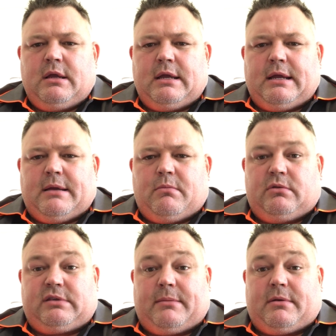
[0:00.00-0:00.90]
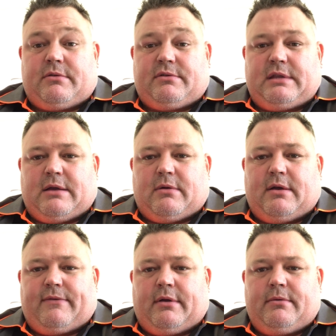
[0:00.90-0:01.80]
Summer is now
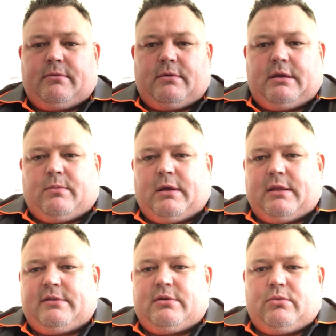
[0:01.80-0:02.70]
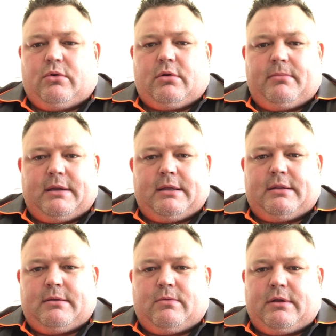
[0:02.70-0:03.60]
over. We are well into autumn
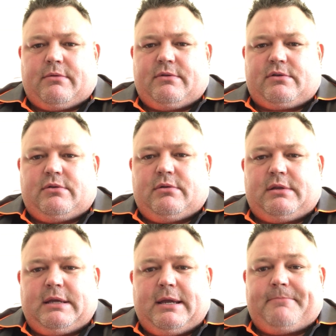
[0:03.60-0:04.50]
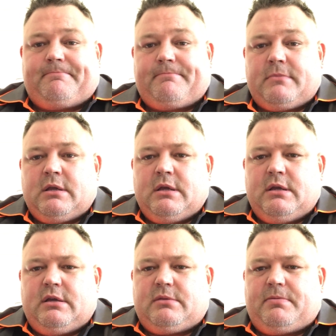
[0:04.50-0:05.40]
and the weather is cooling down.
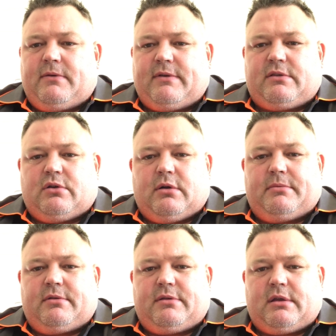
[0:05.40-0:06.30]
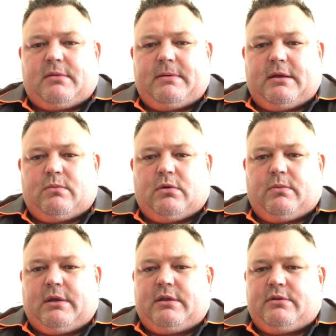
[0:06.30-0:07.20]
It's a perfect time to think about what
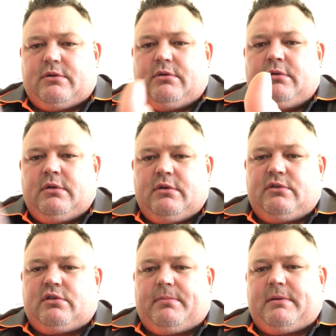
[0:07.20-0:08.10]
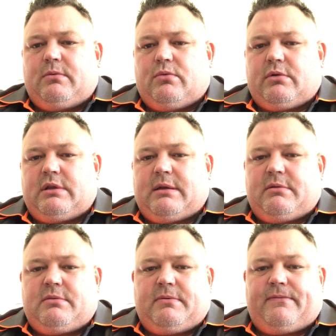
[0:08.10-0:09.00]
we can do to stop any water
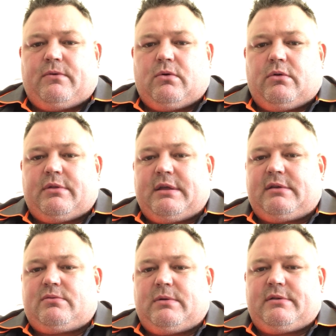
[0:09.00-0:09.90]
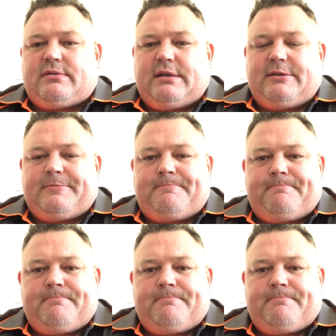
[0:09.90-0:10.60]
damage before the next wet season.